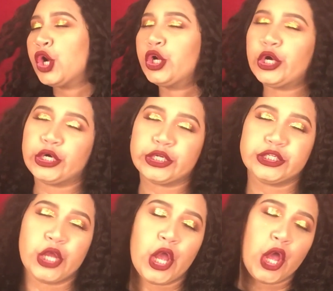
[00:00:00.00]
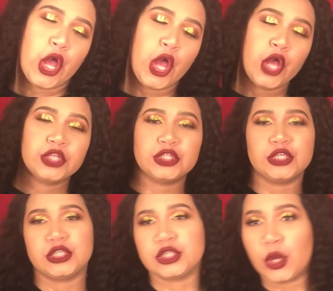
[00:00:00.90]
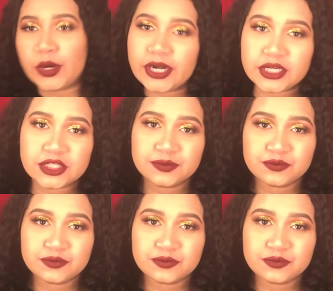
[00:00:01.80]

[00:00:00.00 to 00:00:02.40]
gold tutorial.